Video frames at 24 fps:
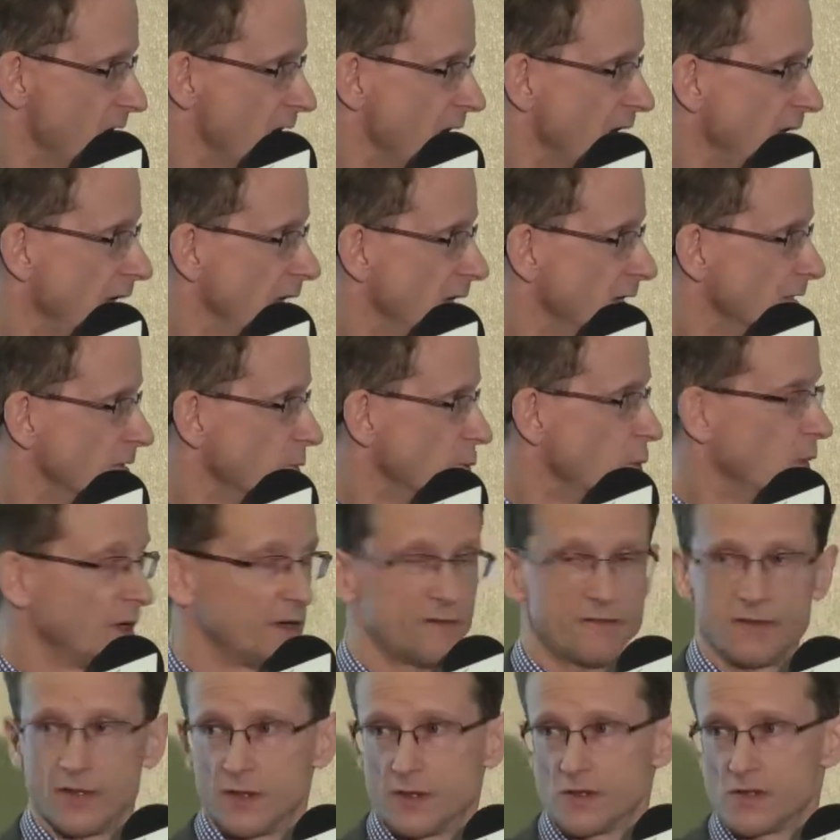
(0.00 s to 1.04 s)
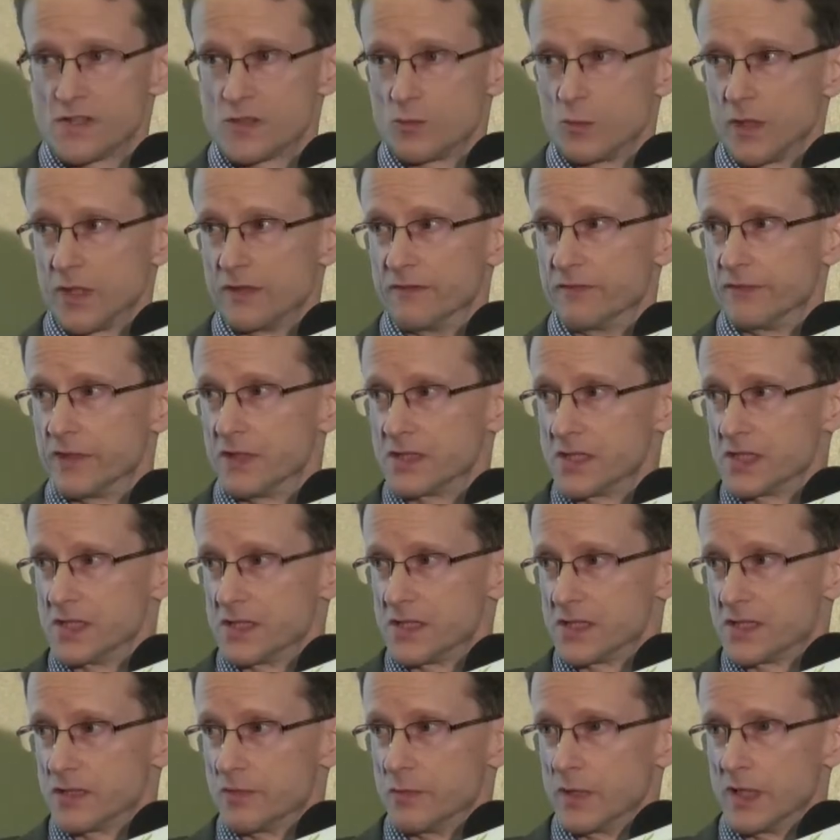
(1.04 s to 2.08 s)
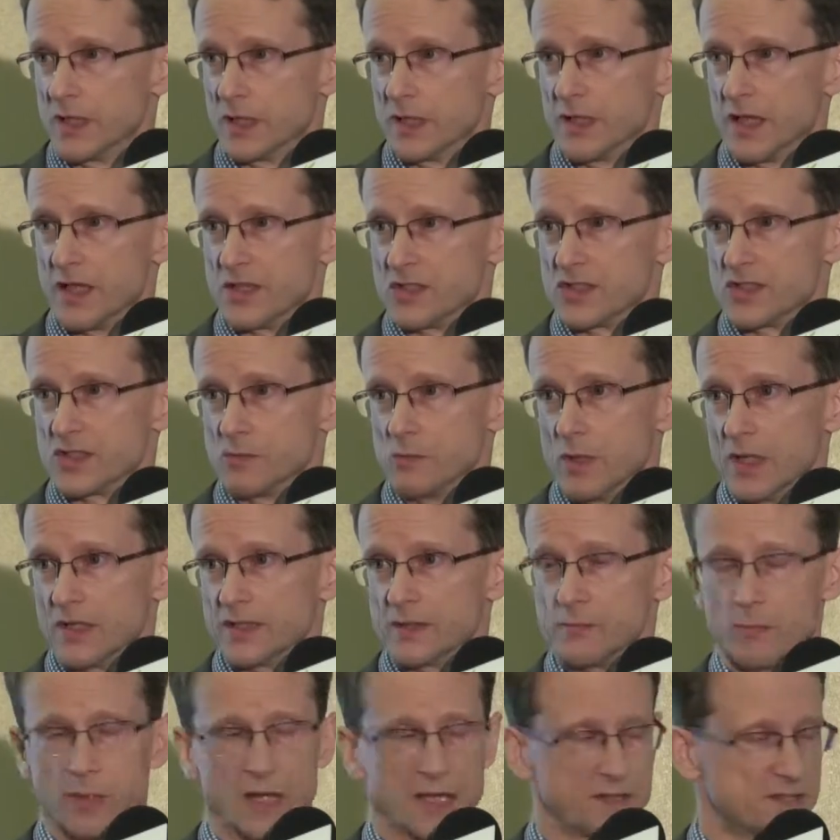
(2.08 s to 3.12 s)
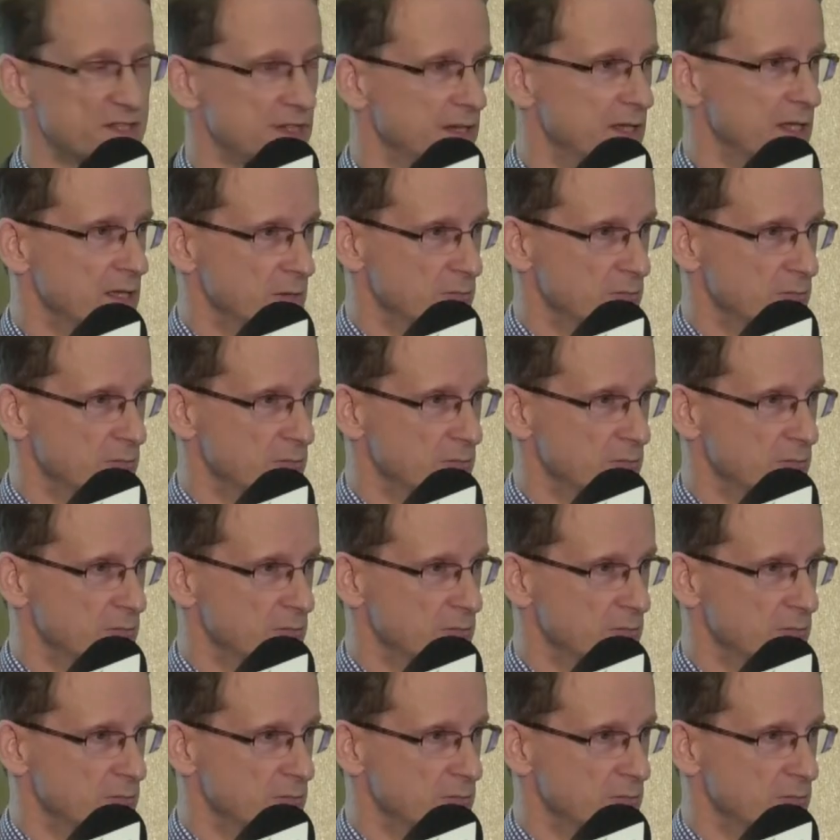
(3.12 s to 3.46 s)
and one of those we converted to be an HD multiplex,